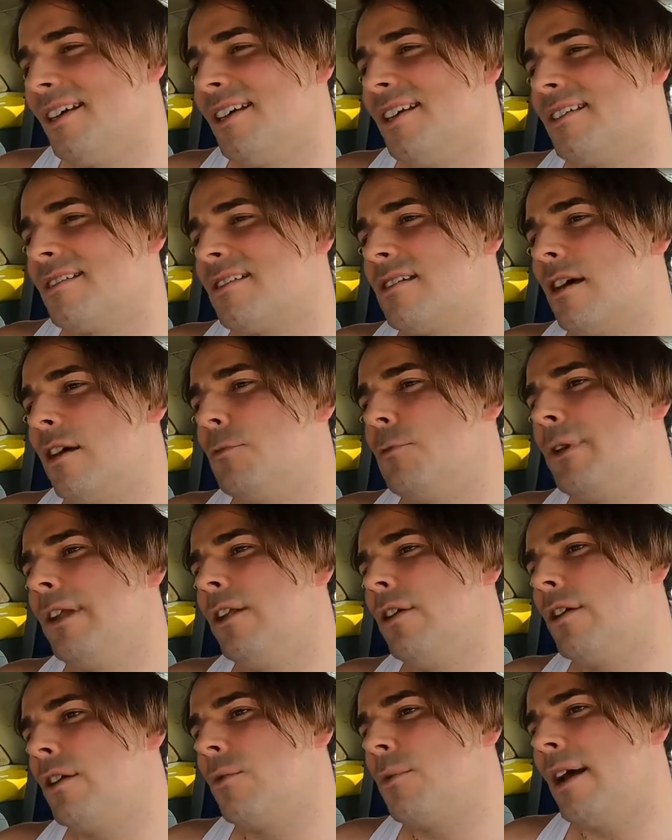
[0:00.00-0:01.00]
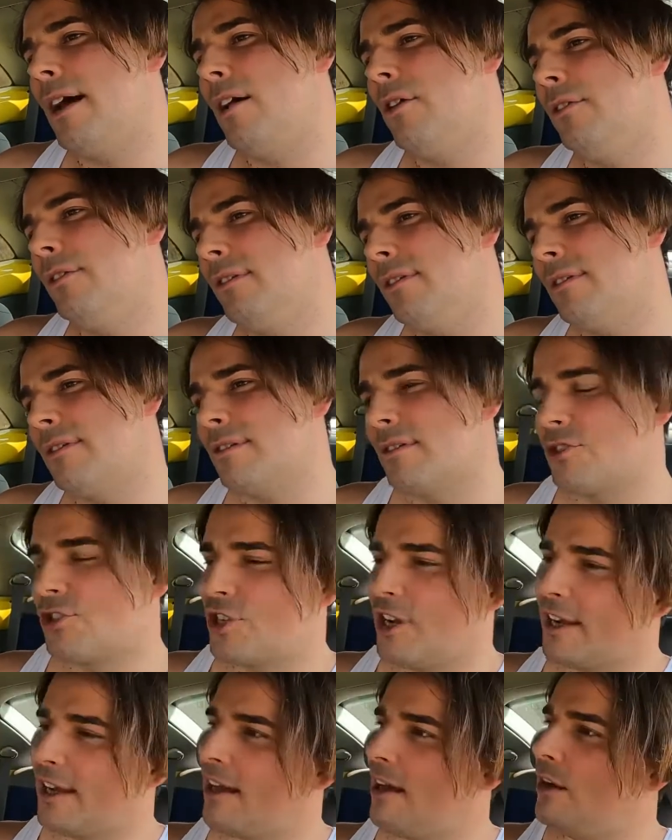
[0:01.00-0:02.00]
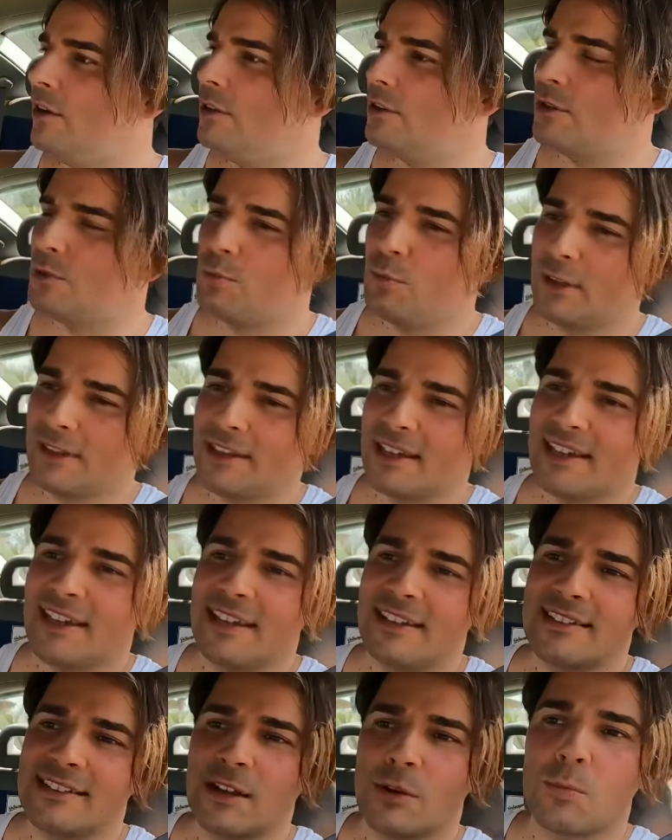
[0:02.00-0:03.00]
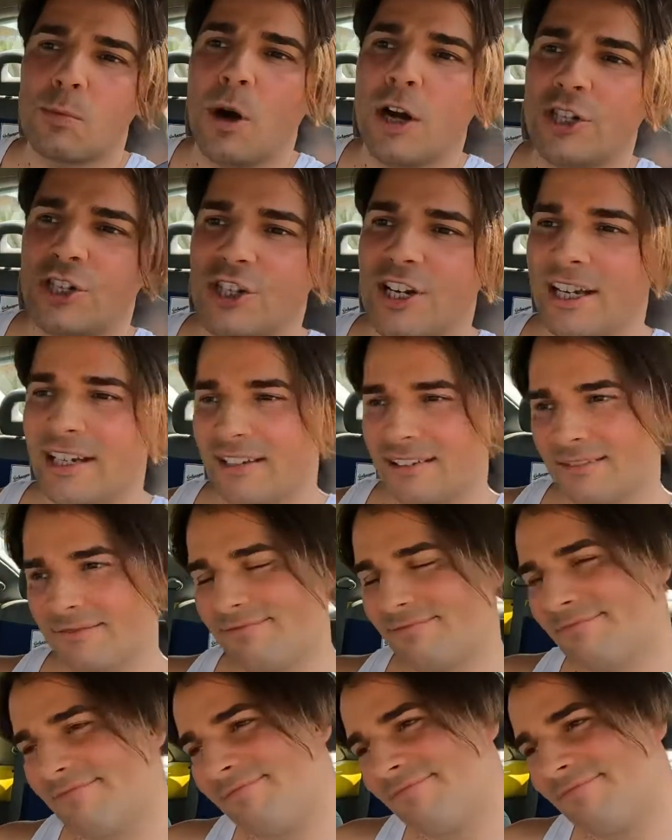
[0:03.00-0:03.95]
So if we look around, check out what the kids are watching.